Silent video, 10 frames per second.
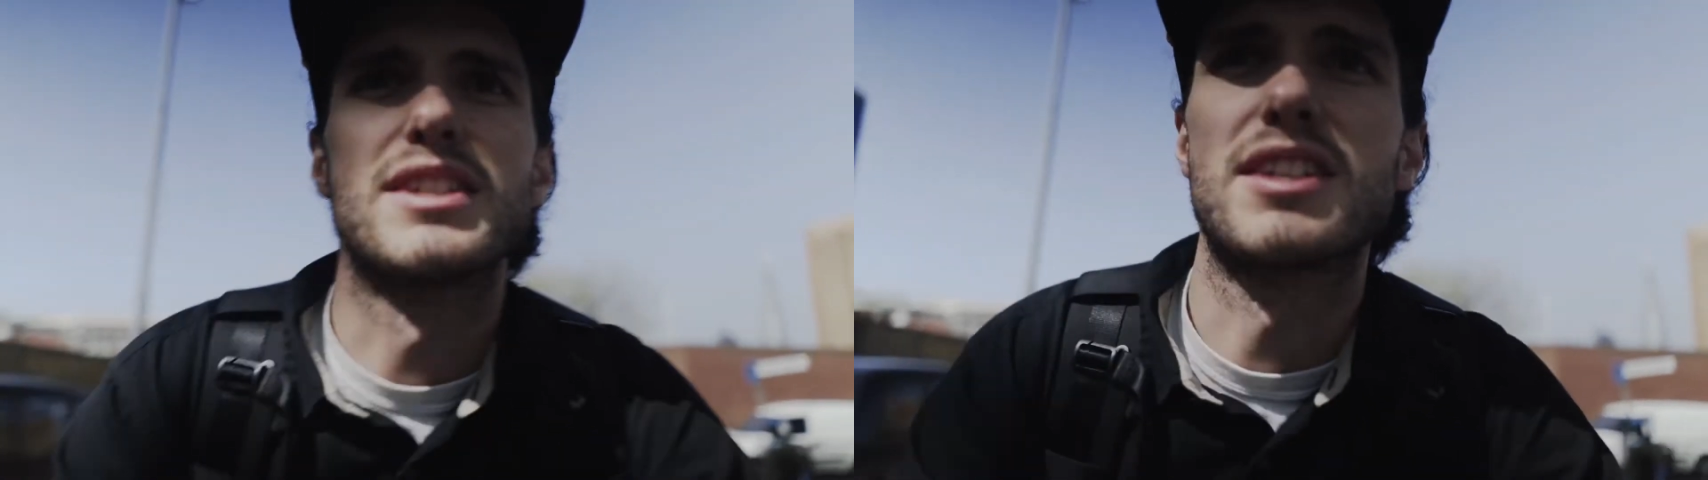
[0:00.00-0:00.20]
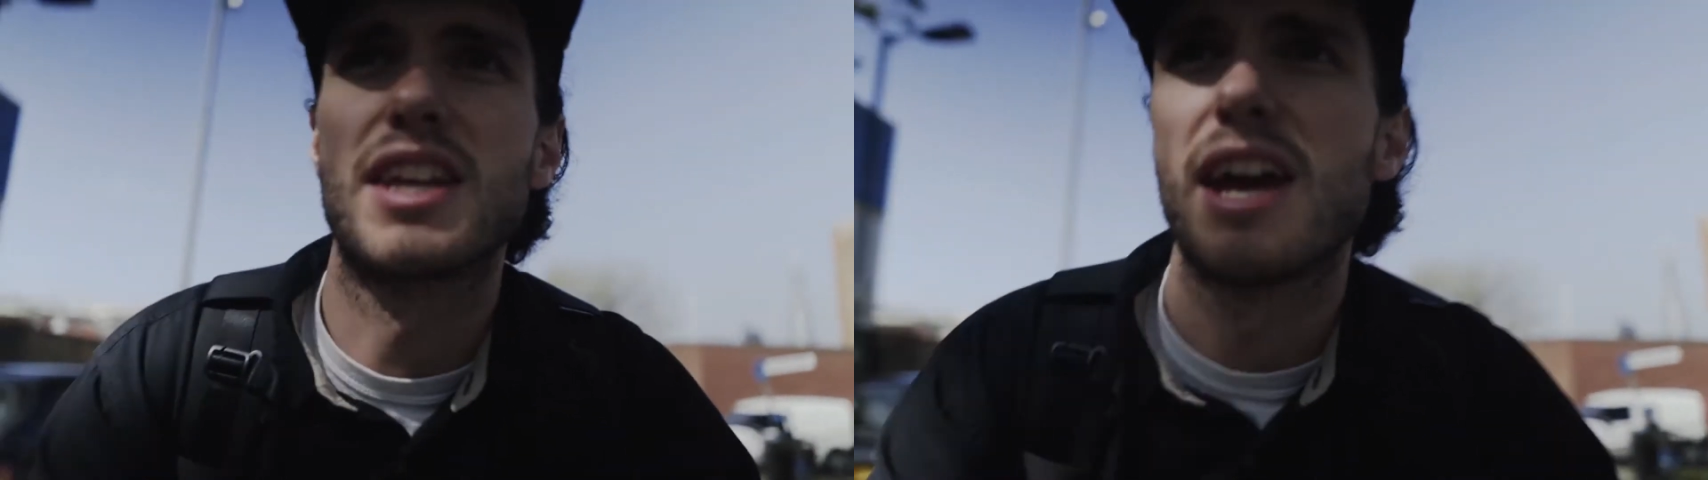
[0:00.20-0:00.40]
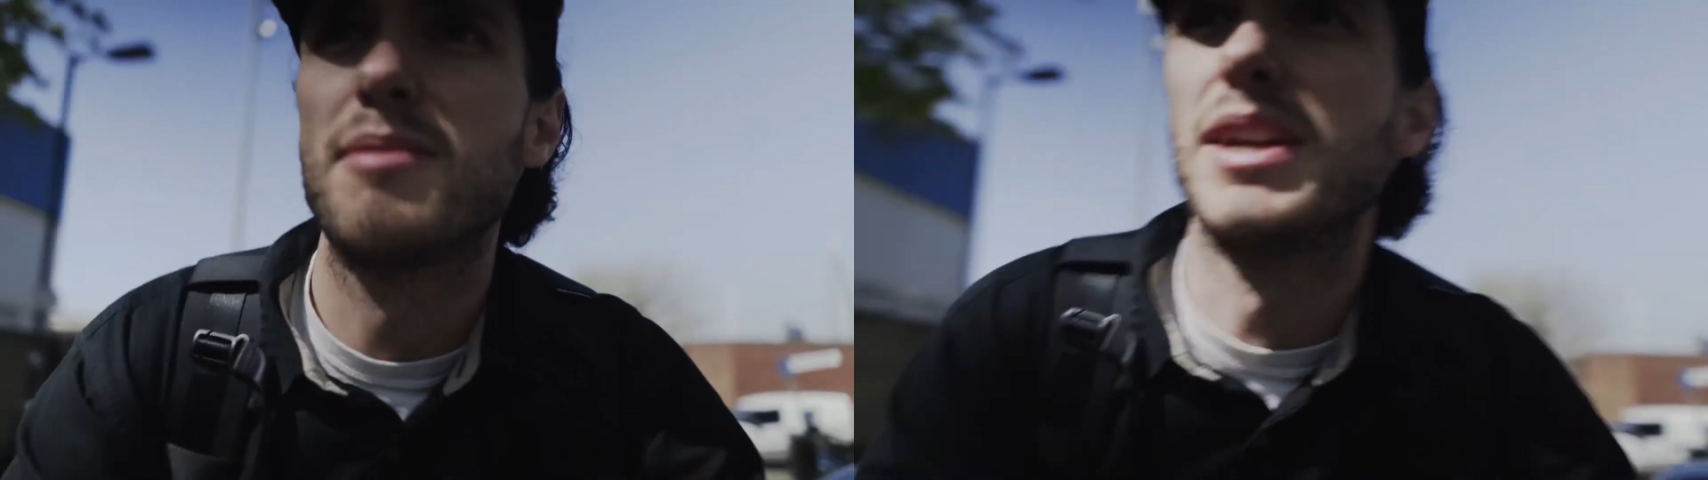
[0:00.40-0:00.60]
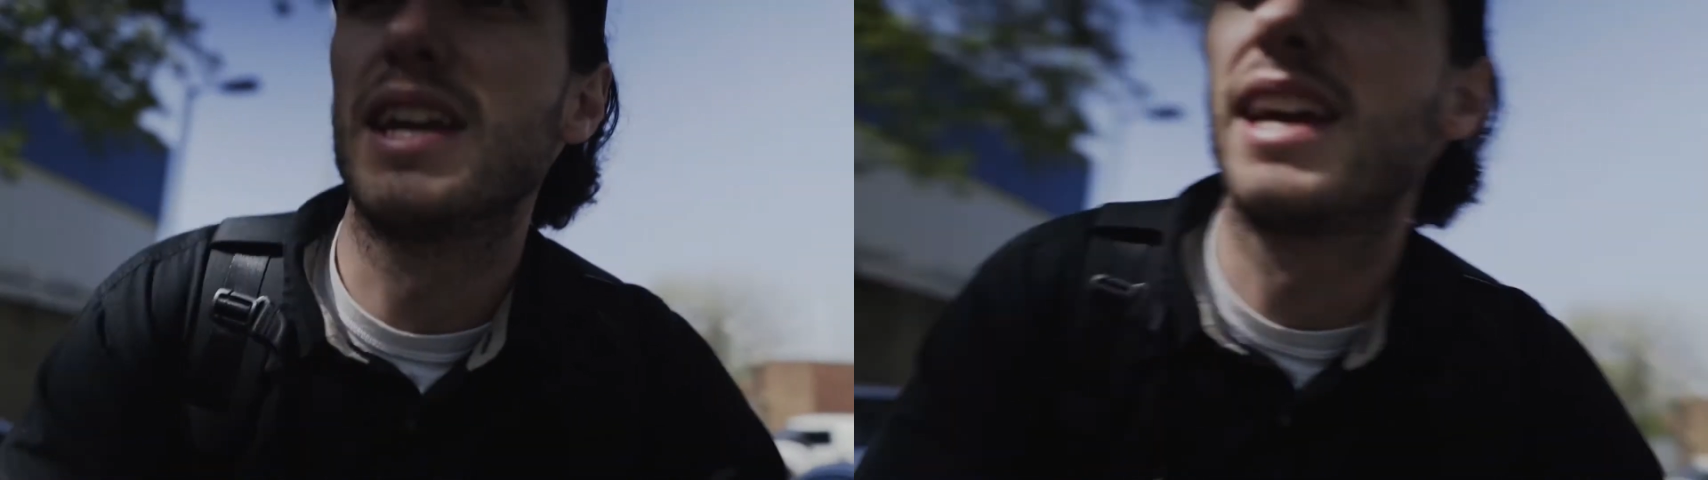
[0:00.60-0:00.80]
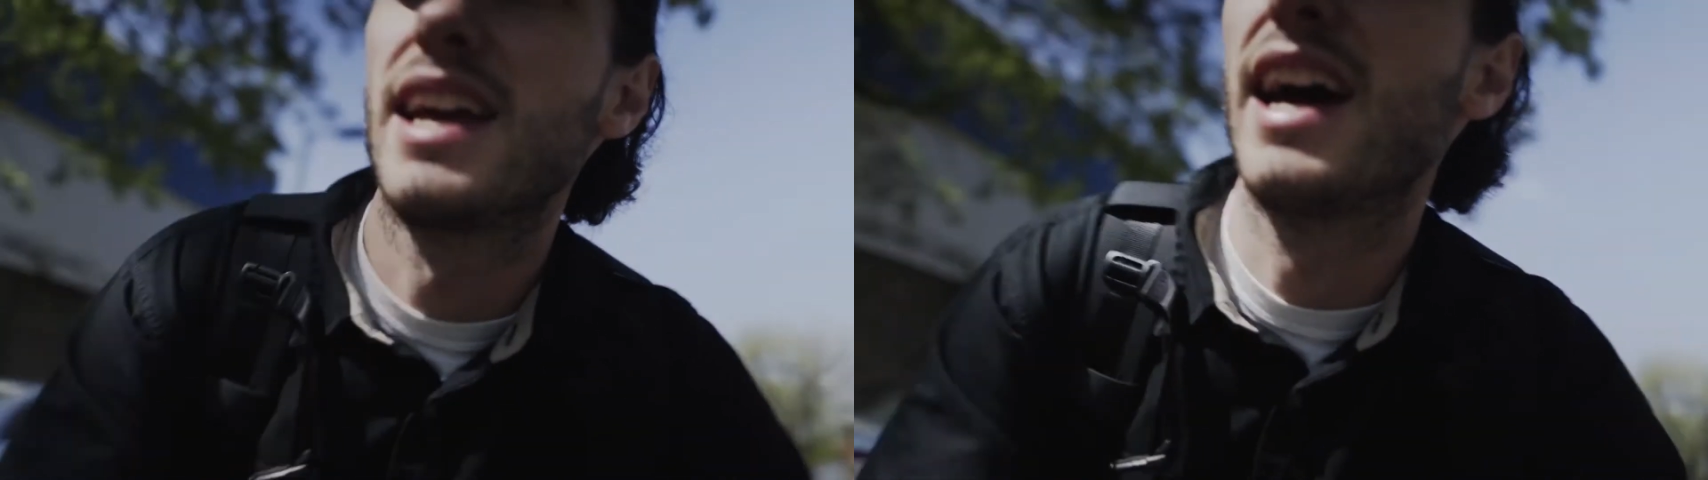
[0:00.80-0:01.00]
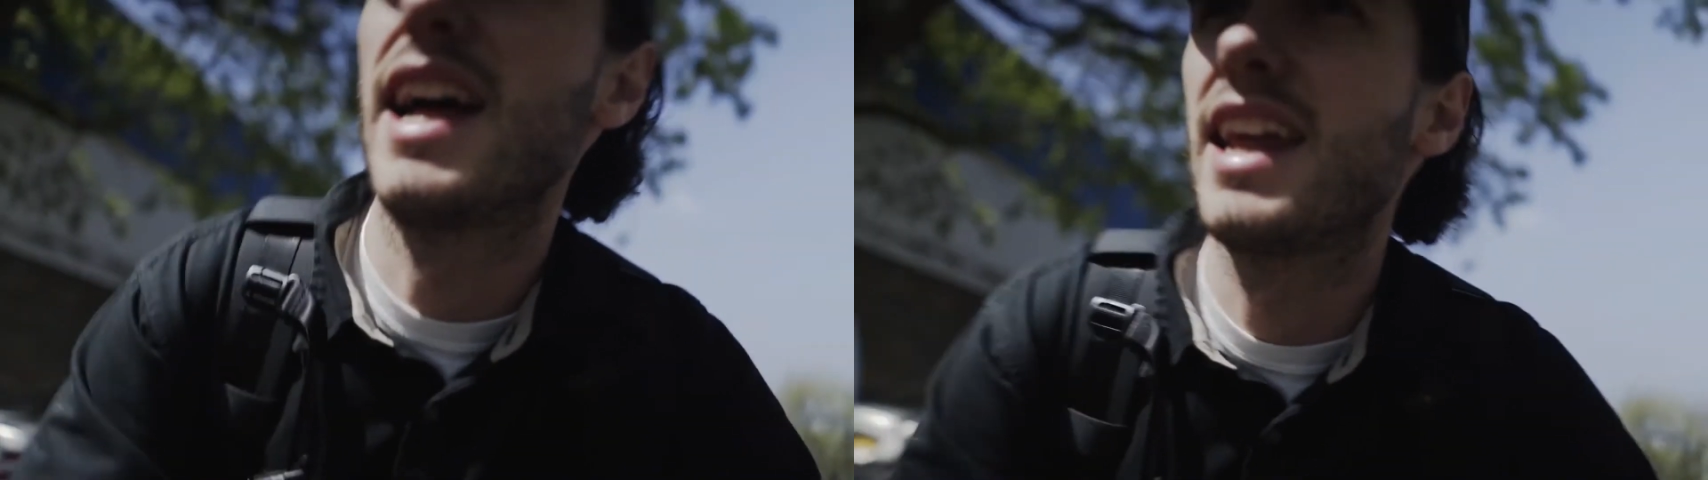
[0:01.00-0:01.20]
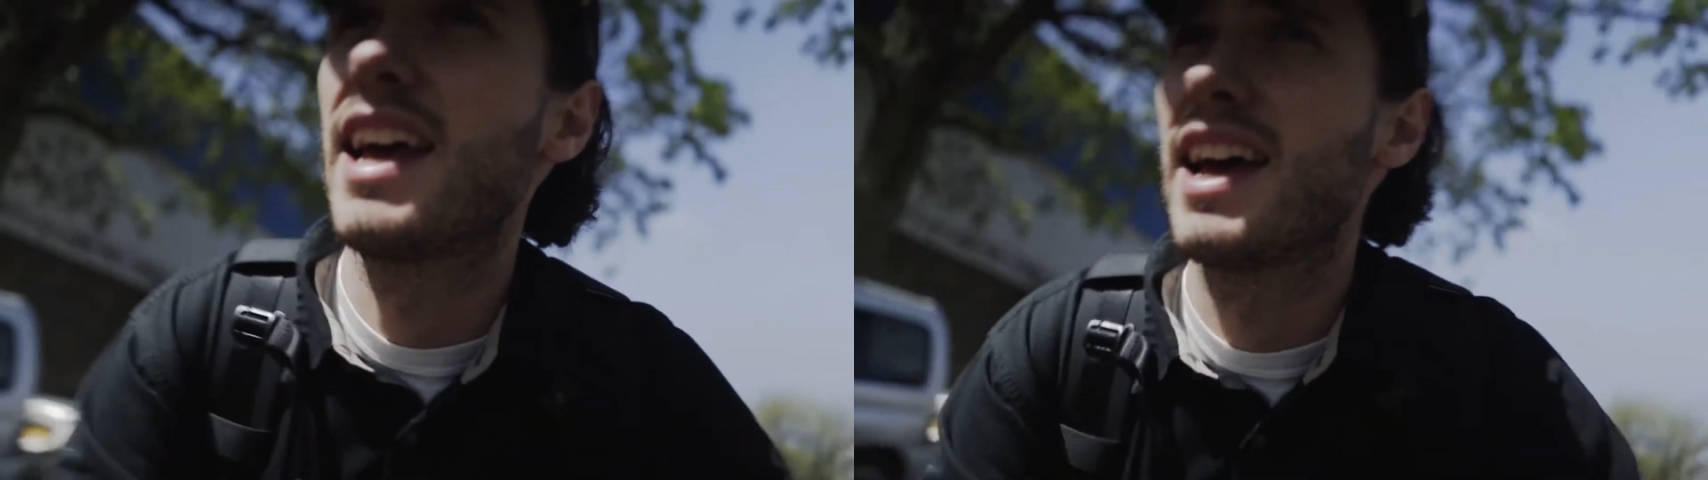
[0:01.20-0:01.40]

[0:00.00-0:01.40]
that scare me and